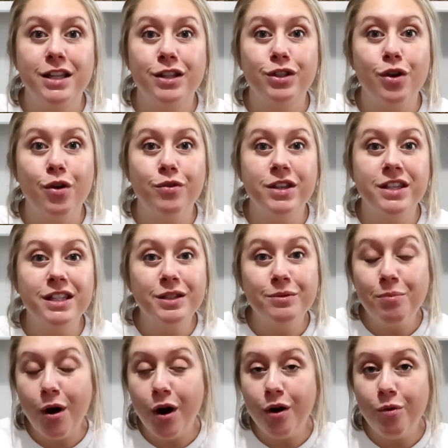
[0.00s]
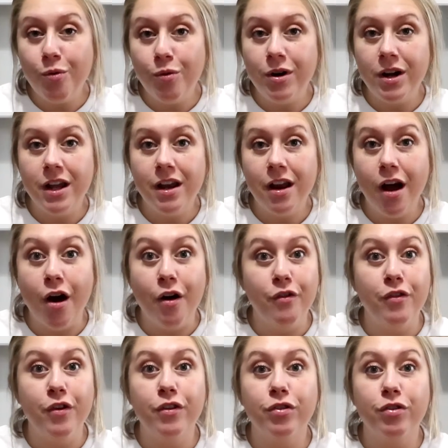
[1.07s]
So this is part one of